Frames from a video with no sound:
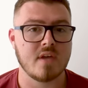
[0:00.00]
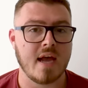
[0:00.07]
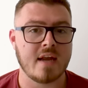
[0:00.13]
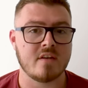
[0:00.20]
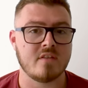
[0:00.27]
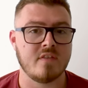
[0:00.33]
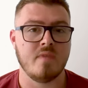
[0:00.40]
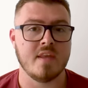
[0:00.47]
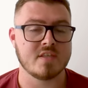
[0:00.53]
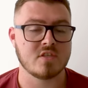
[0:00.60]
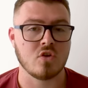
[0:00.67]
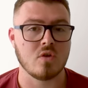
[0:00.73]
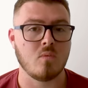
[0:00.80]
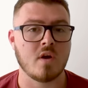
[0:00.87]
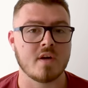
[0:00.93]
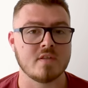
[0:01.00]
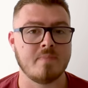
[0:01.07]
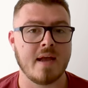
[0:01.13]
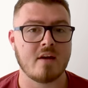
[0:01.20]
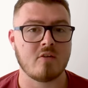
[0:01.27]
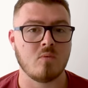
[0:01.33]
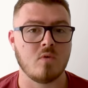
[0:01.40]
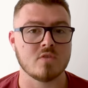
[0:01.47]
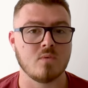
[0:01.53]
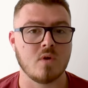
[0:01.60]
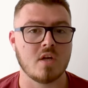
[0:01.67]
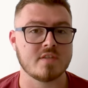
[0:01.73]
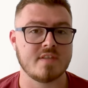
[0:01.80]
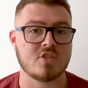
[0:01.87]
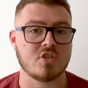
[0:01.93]
and it's not that one is better and one's
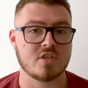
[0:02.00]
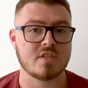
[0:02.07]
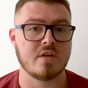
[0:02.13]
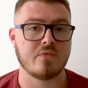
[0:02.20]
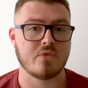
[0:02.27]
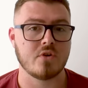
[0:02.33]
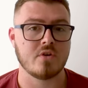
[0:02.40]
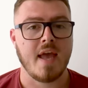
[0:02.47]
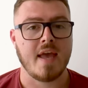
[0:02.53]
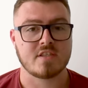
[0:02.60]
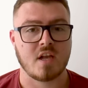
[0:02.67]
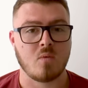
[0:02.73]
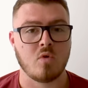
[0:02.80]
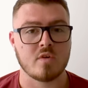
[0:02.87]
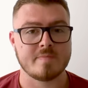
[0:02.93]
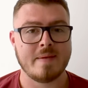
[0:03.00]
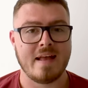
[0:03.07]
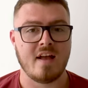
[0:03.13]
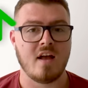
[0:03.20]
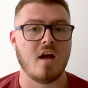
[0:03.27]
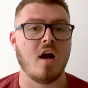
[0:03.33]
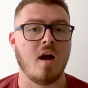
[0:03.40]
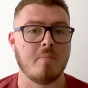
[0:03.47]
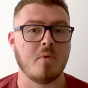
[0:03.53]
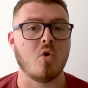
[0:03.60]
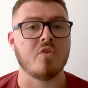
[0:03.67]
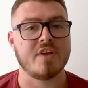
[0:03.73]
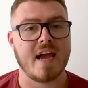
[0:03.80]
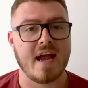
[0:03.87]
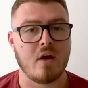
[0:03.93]
worse, they're just different. It's like, what's better, up
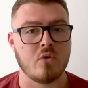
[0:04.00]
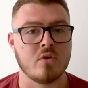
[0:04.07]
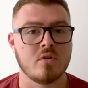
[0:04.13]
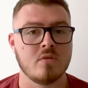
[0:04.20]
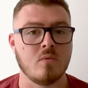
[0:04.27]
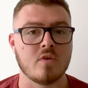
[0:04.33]
or down?